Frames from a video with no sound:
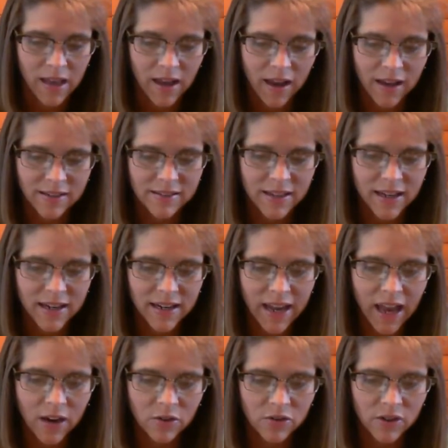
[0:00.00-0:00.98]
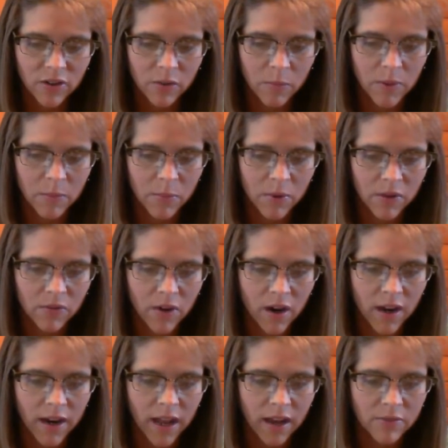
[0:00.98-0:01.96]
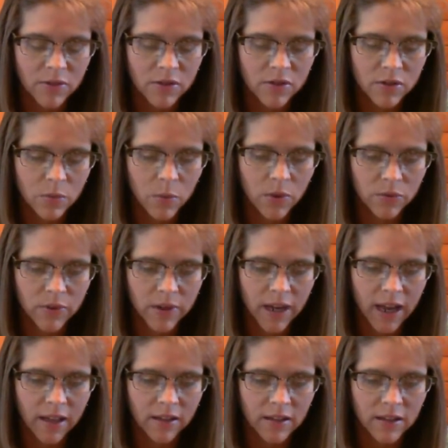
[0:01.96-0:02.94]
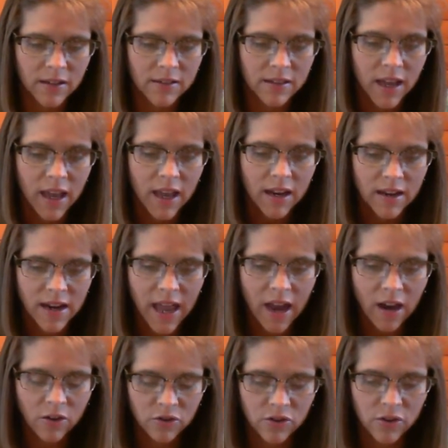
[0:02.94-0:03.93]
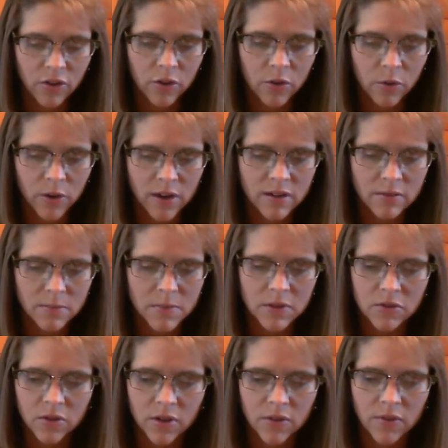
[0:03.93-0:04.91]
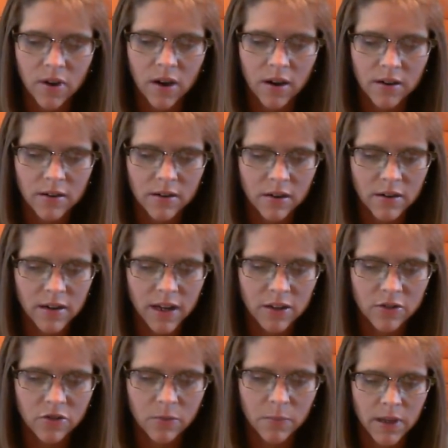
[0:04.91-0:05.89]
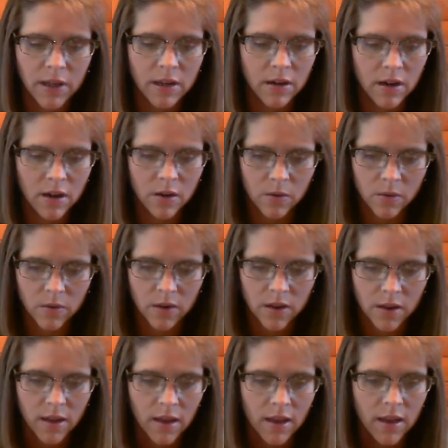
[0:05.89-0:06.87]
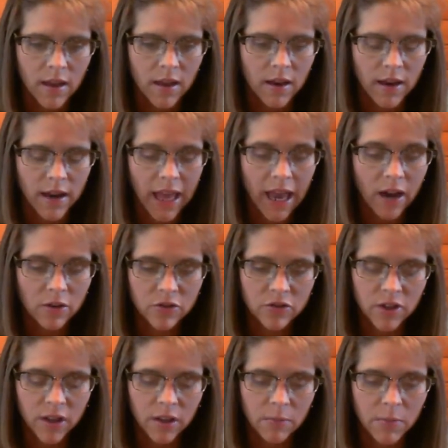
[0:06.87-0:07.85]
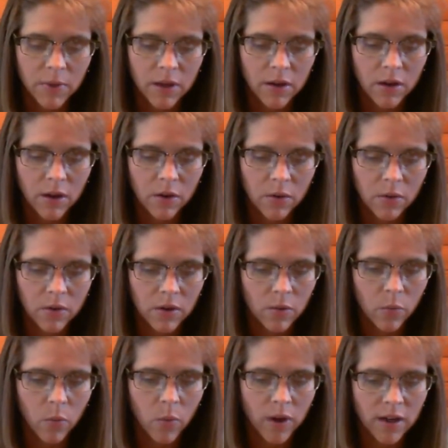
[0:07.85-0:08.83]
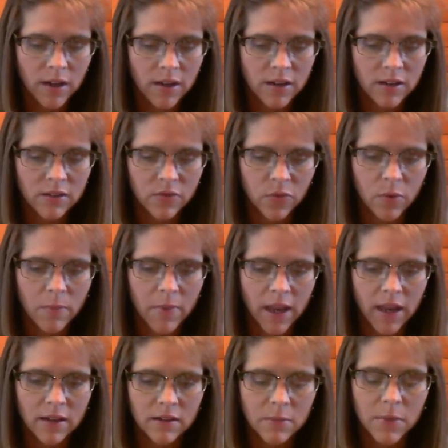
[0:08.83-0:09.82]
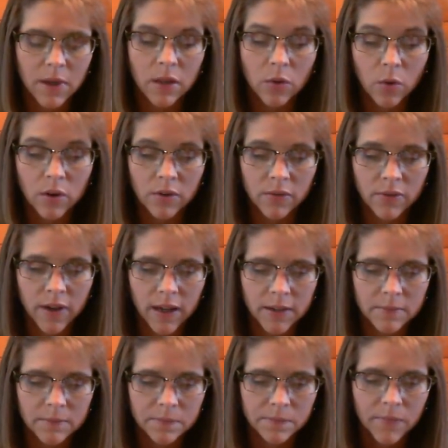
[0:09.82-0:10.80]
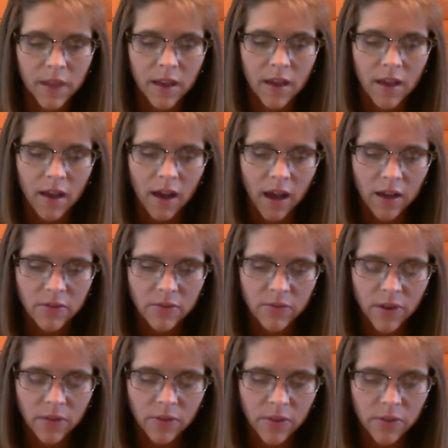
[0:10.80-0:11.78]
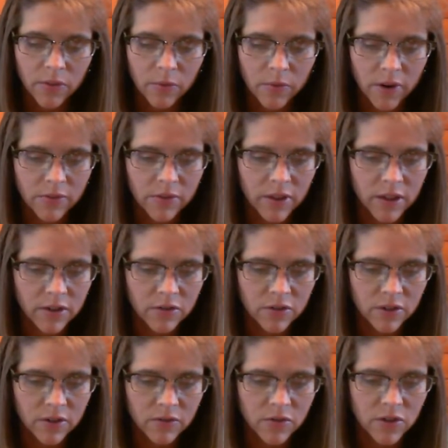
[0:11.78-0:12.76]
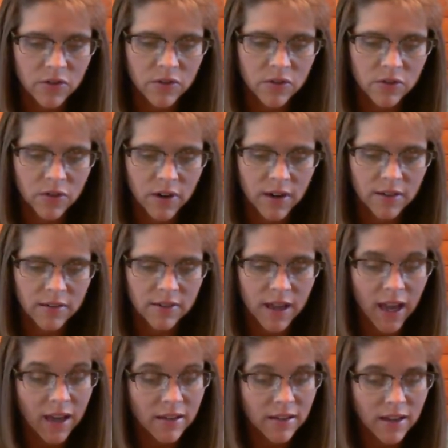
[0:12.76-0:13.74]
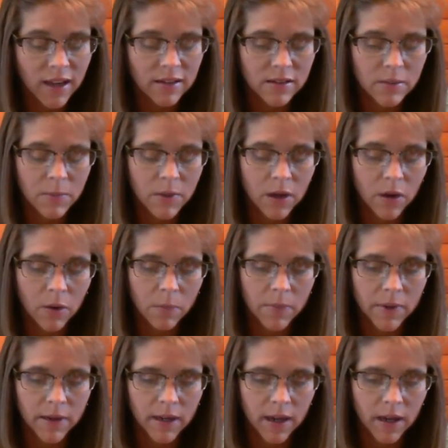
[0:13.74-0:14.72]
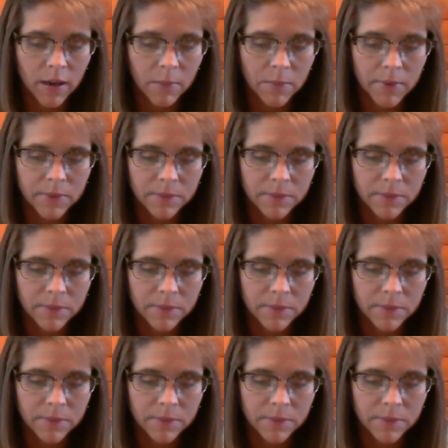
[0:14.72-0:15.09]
I said, now shall the people of God have to do with realities. Now shall the glorious mystery of God in our nature known. Now shall it be known what it is for man to be glorified. I felt that the revelation of Jesus Christ had yet to be opened up.